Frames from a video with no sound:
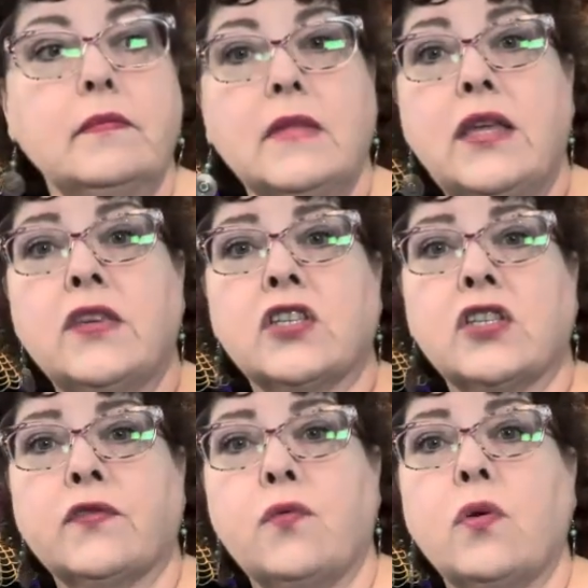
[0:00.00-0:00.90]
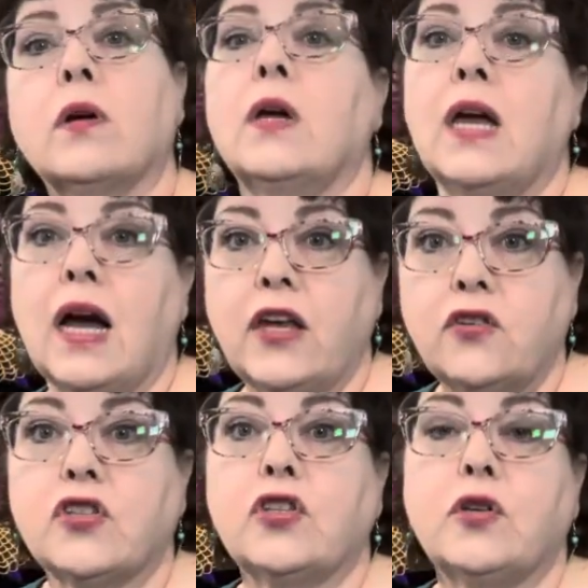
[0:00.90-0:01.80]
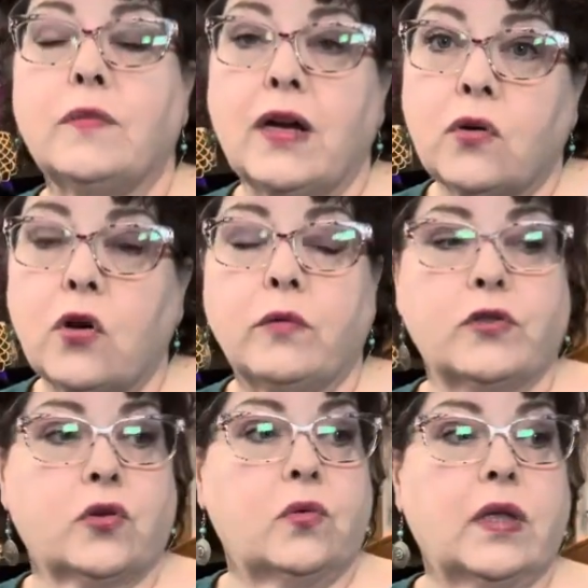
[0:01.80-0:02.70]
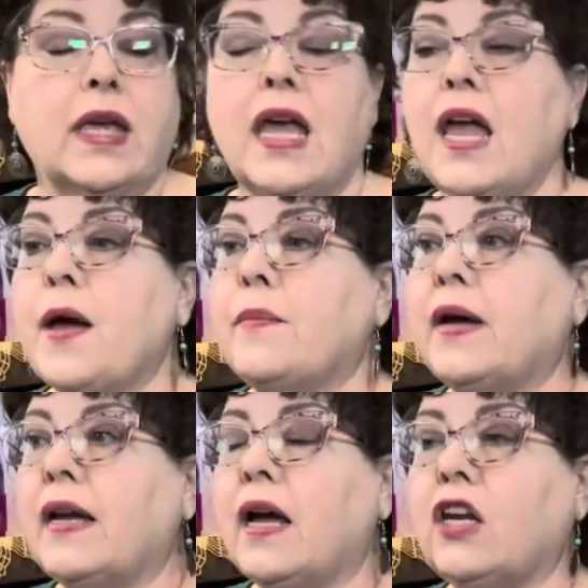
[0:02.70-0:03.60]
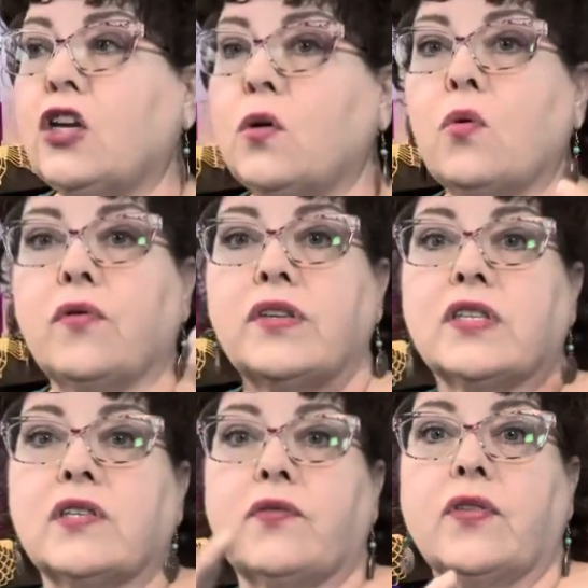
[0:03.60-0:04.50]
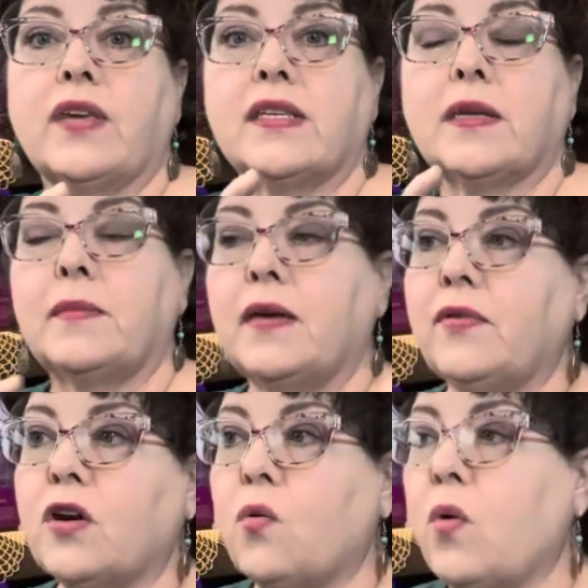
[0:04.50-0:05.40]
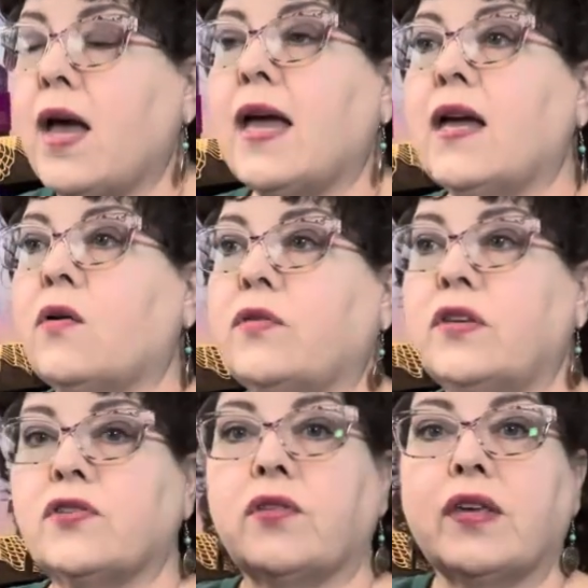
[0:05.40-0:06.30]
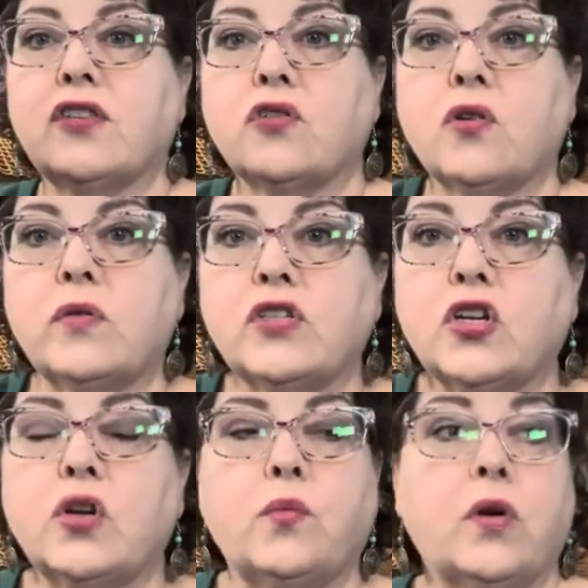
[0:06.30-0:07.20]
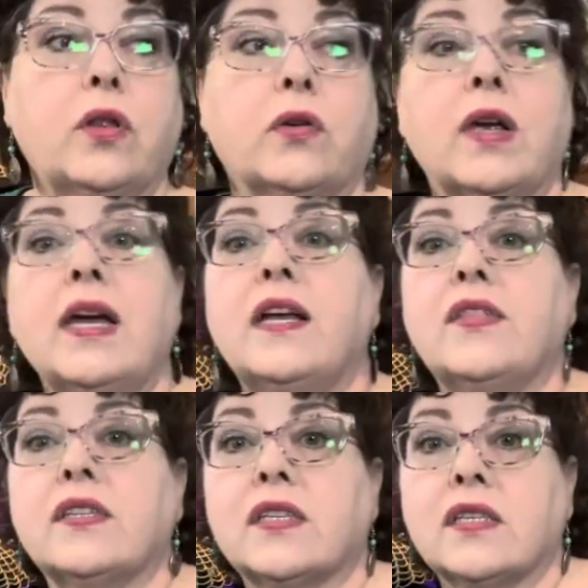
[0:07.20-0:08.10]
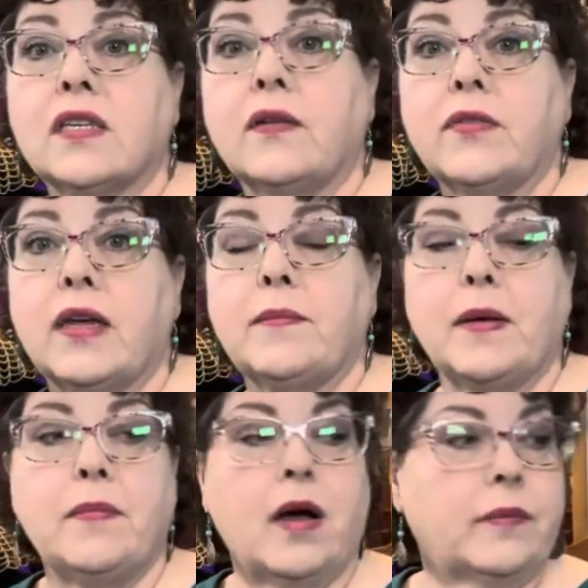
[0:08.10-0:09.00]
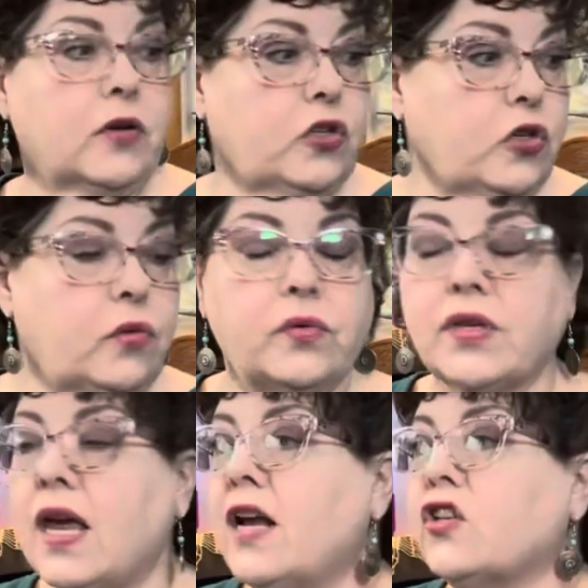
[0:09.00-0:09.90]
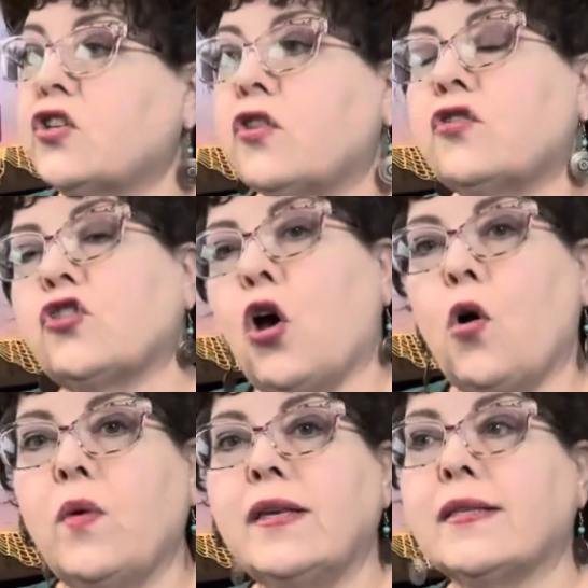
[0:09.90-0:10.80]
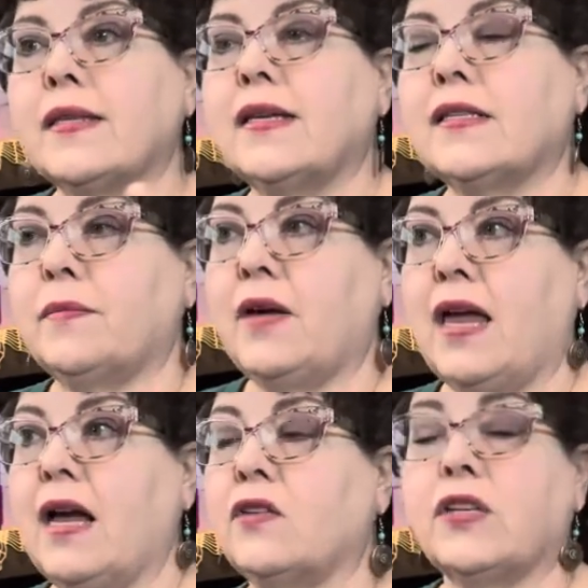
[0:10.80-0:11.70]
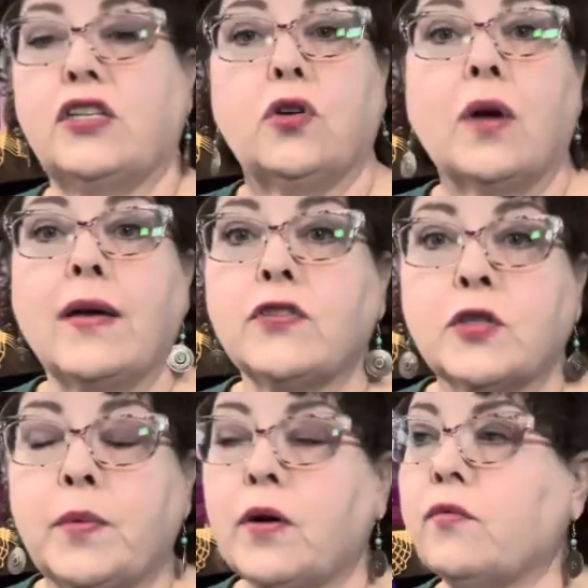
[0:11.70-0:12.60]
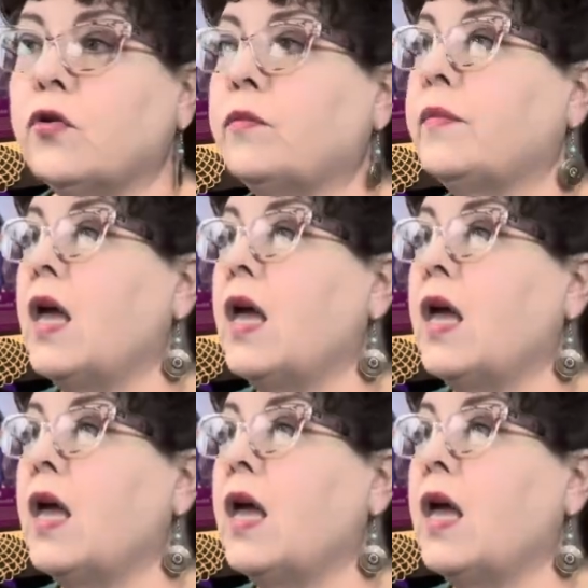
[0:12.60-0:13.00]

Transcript: This is for, I used to do my own homeschooling. But, you know, or this is for things I'm giving away, or these are things that are going to Goodwill, or this is stuff that my mom could use. So there's always things in my house. I don't have a spare room.